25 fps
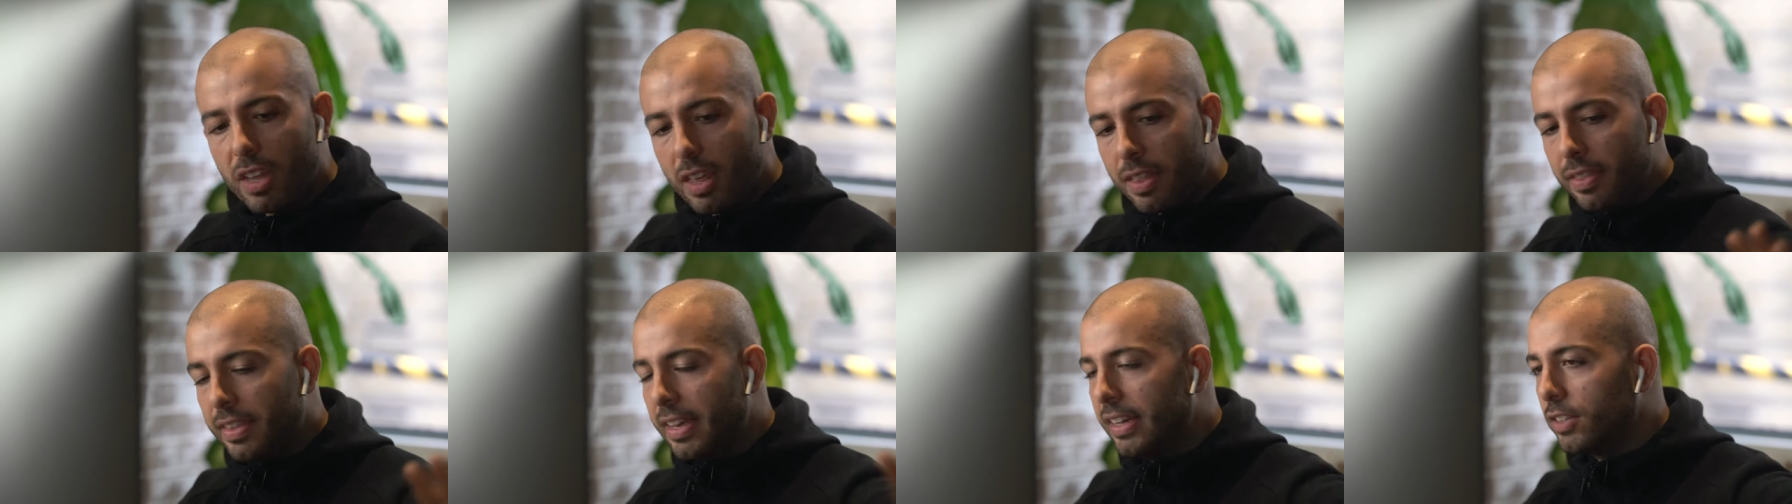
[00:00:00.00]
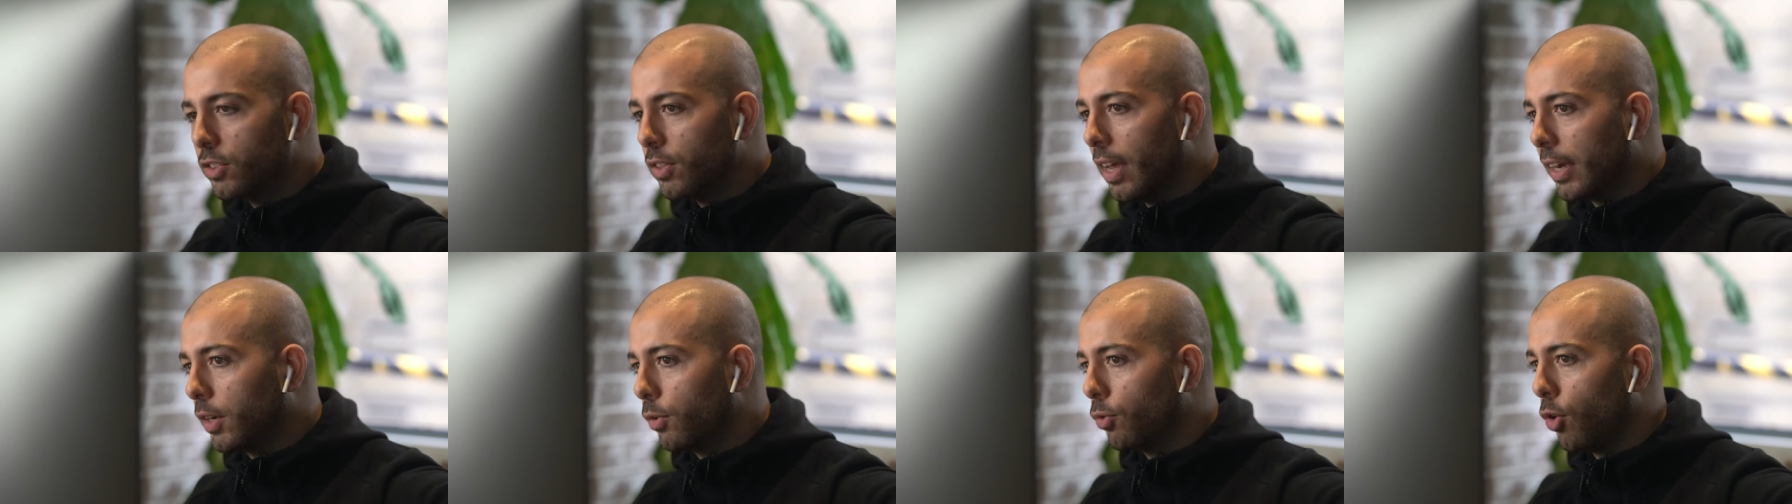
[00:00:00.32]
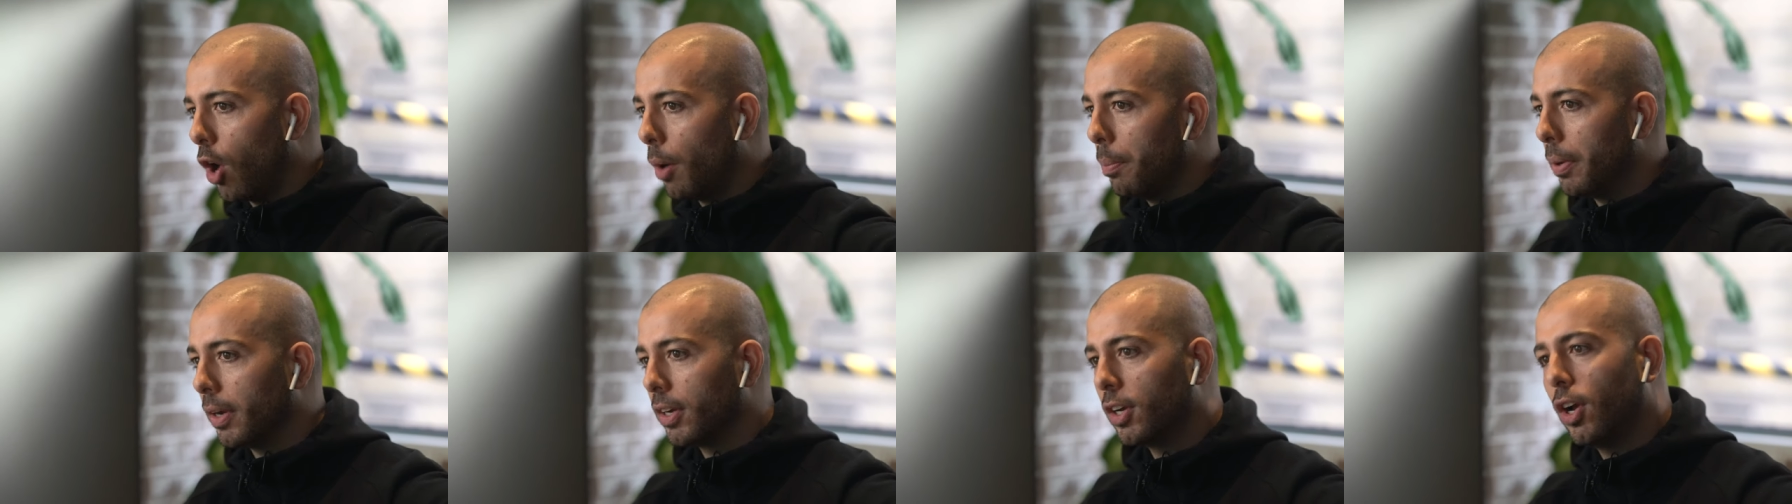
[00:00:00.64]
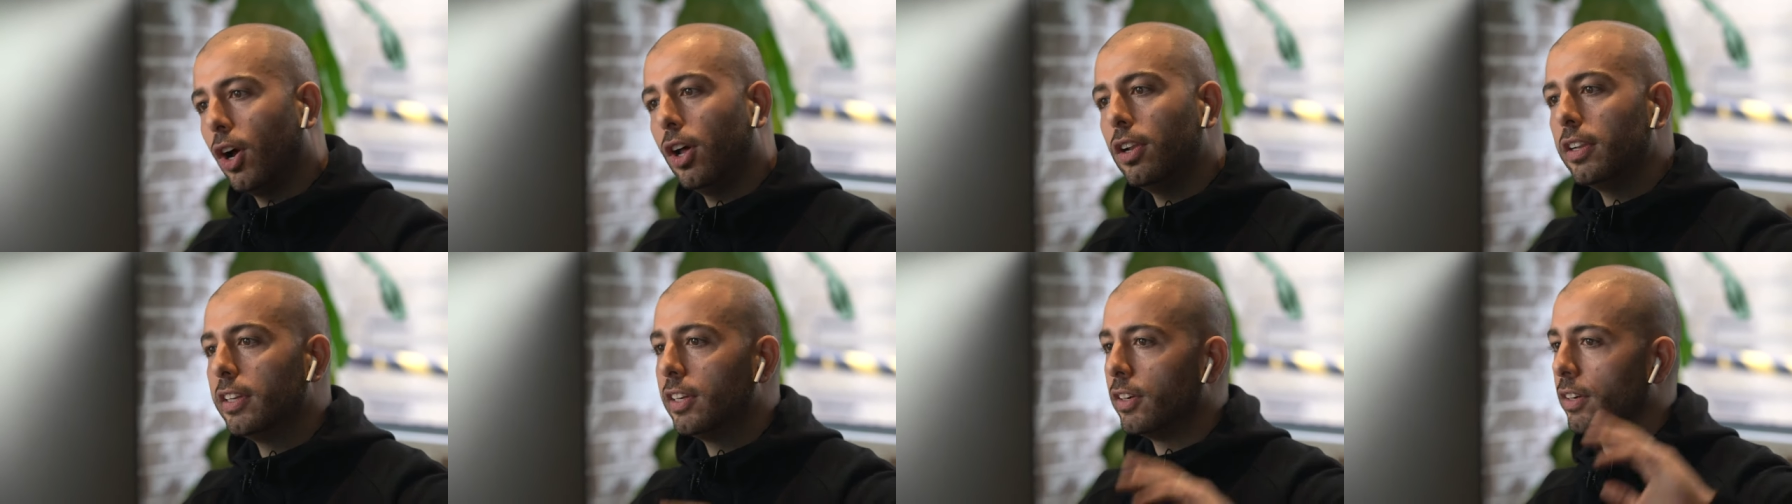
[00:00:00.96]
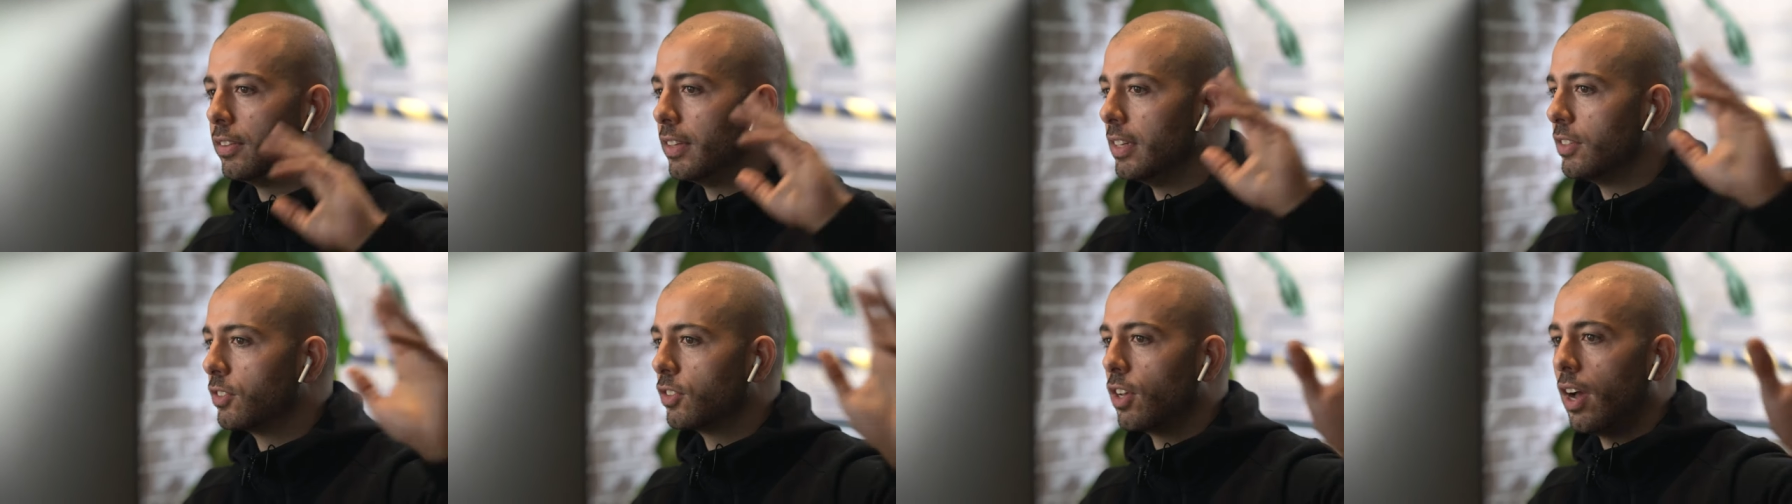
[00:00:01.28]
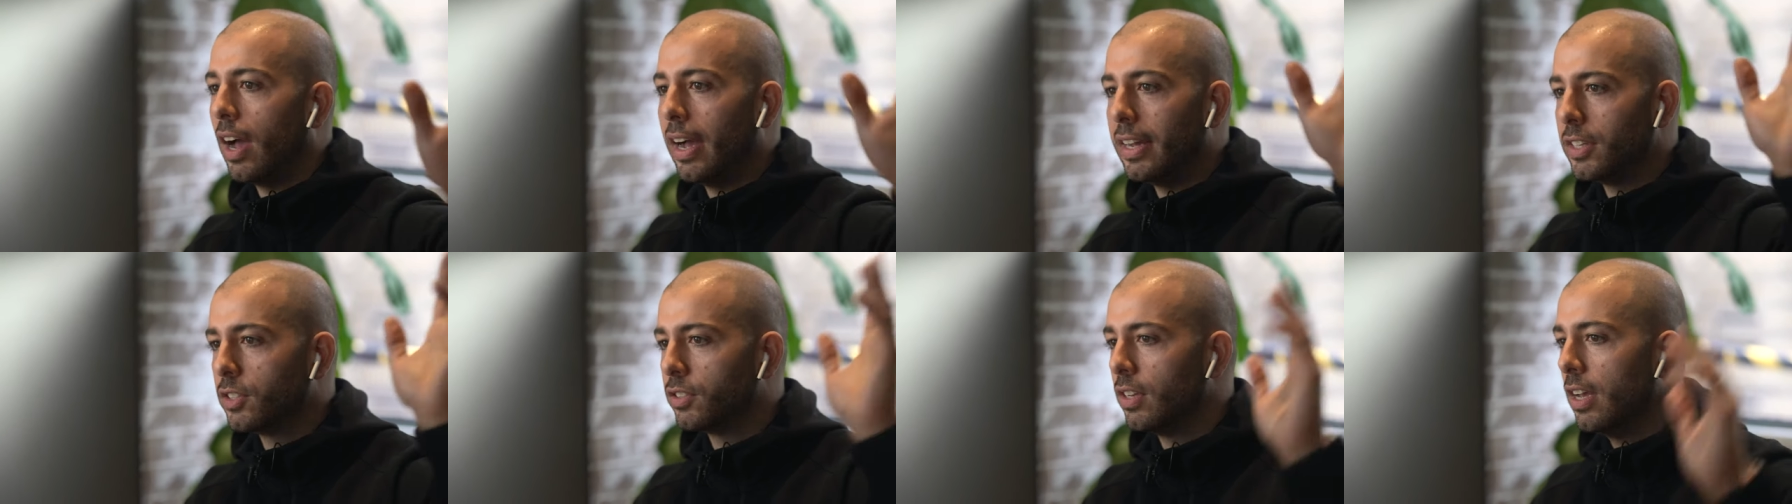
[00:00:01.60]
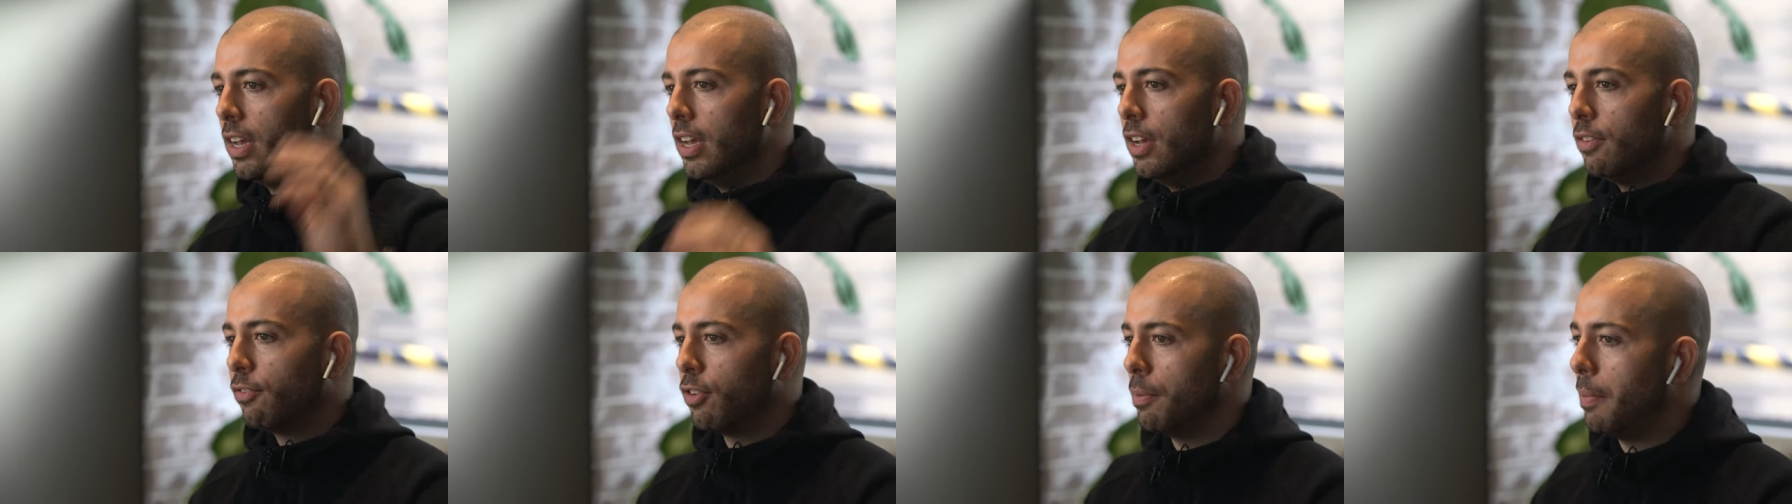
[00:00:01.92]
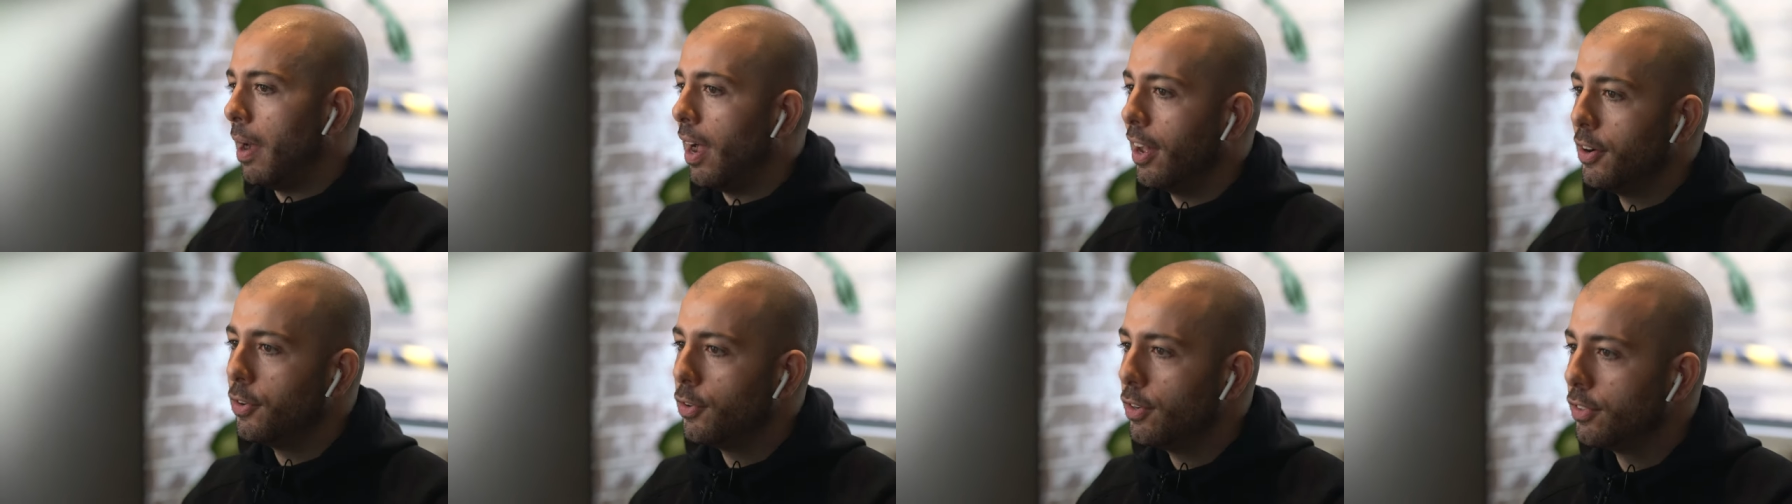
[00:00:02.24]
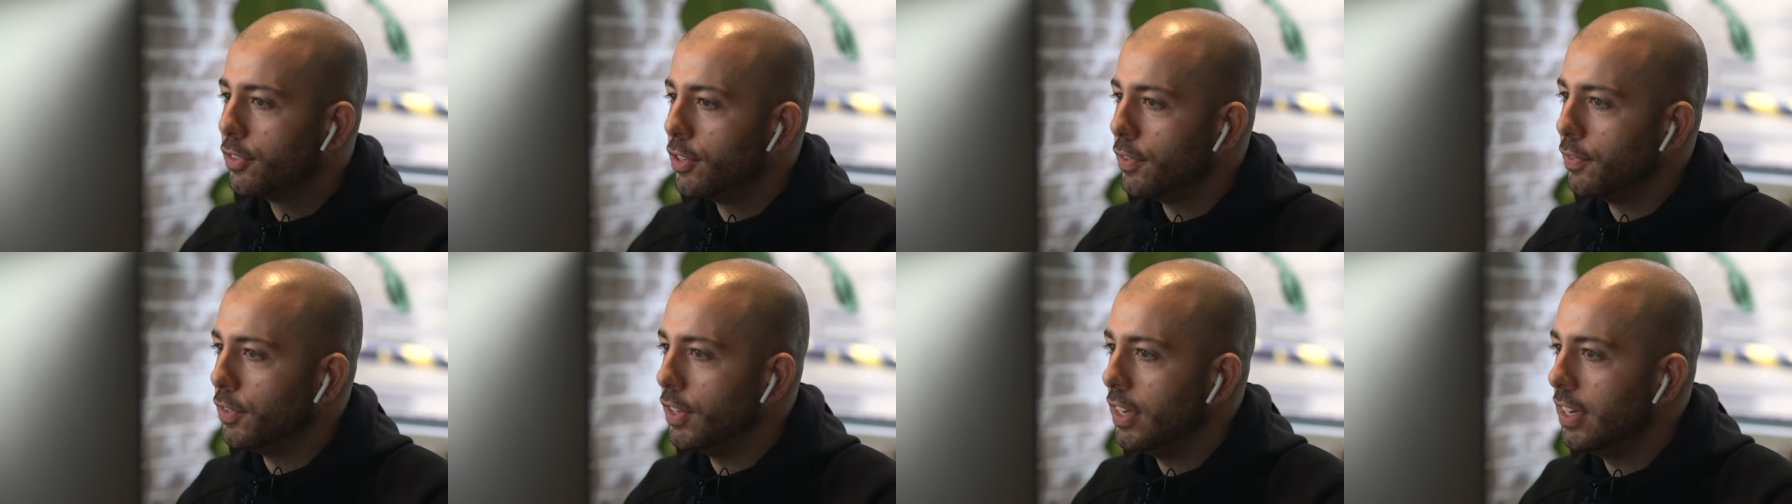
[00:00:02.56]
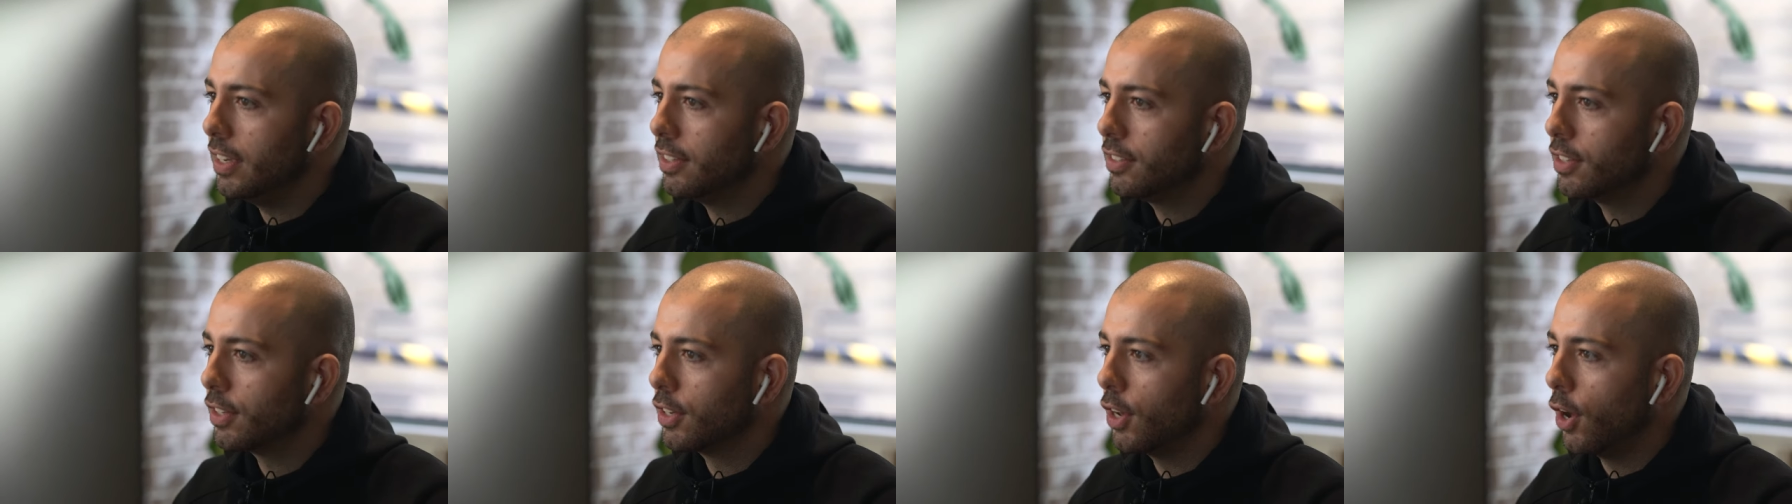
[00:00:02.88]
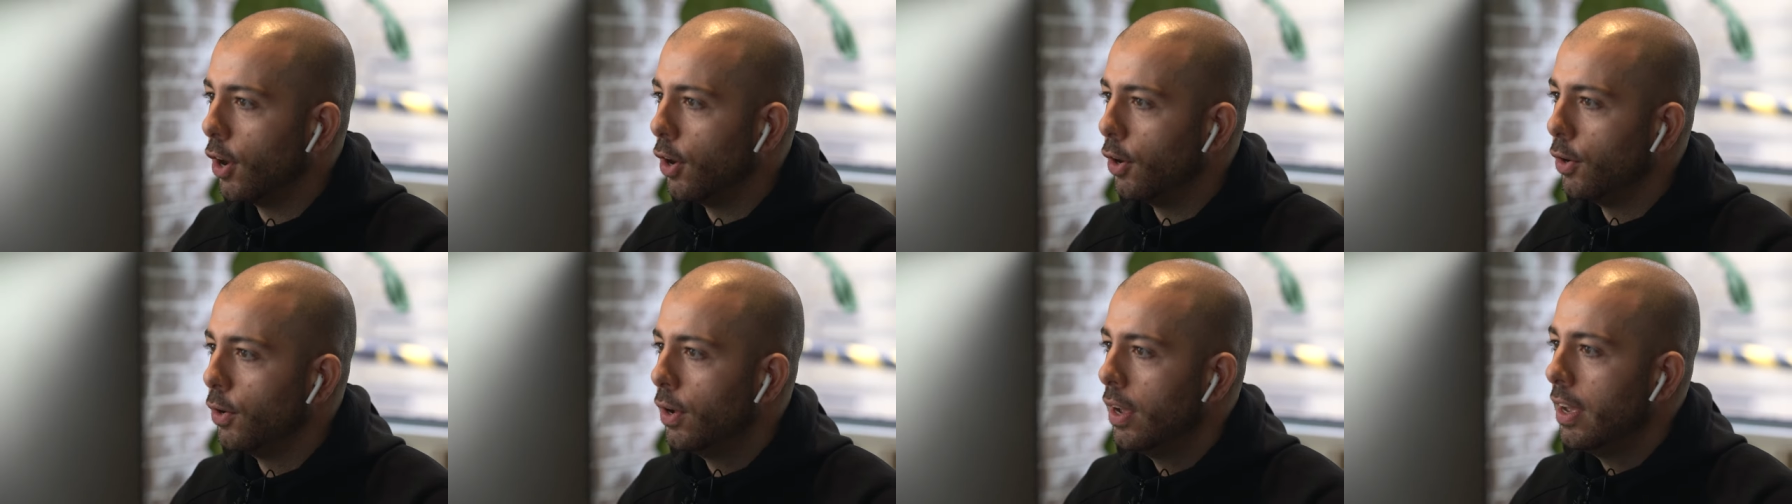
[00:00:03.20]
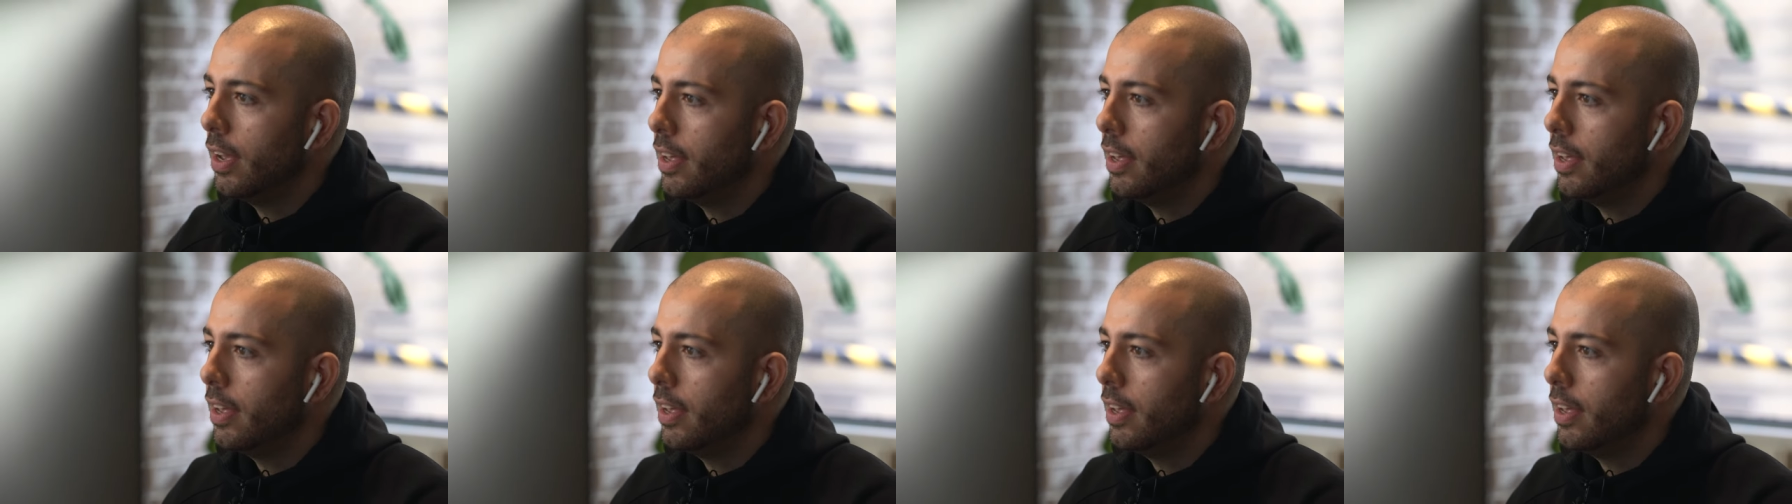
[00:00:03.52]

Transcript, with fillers: There's like Robert Collier and these guys from hundreds of years ago,